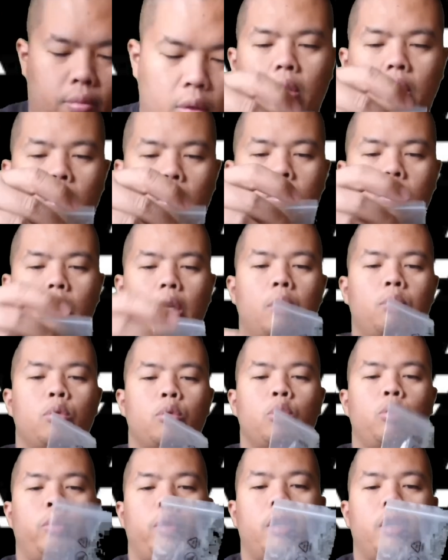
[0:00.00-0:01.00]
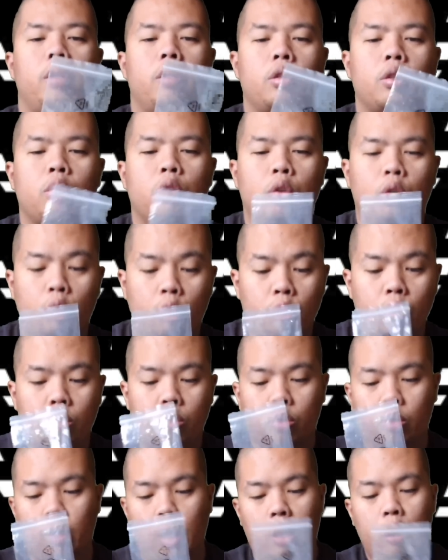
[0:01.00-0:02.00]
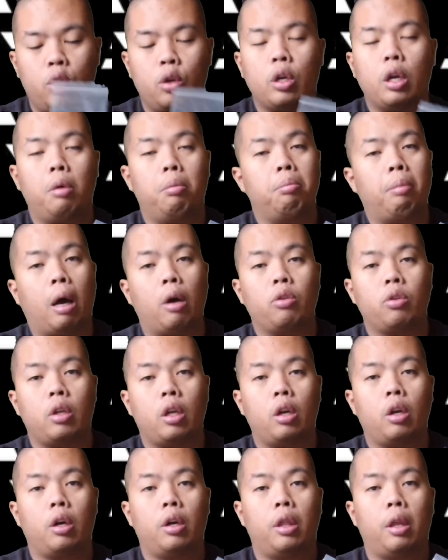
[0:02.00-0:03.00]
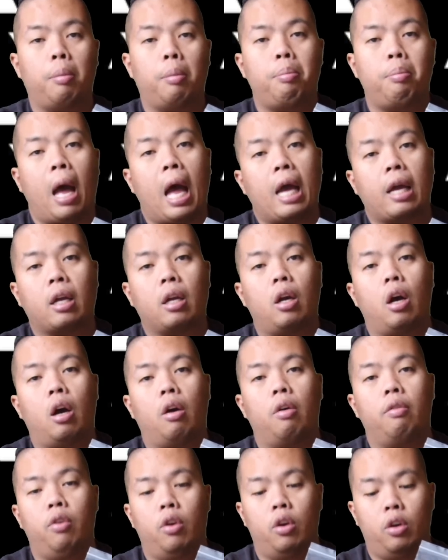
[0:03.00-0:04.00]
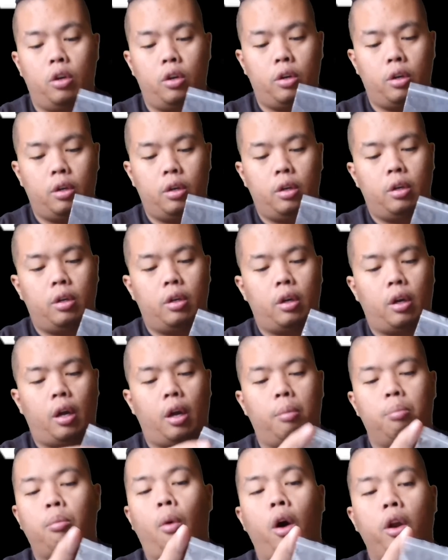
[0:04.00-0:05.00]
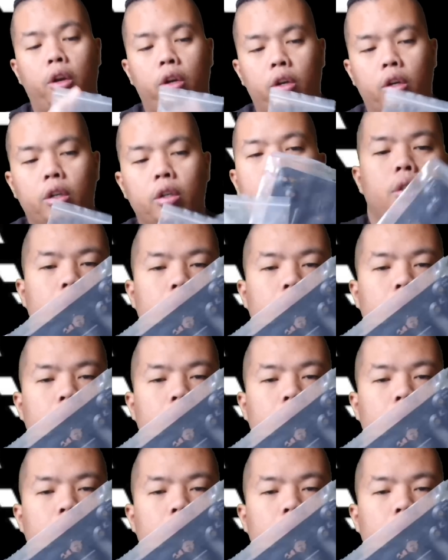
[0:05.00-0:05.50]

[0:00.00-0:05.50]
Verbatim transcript: It also comes with screws so that you can mount it on the back of your uh, monitor.